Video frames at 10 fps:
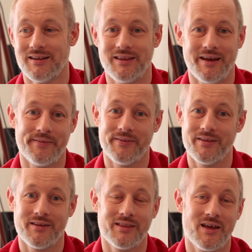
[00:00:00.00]
they're
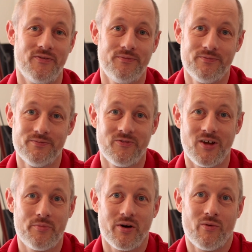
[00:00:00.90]

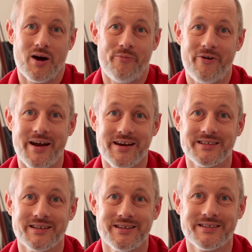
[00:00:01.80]
fly-by-wire
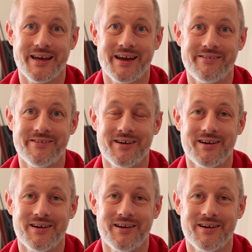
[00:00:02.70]
brakes. So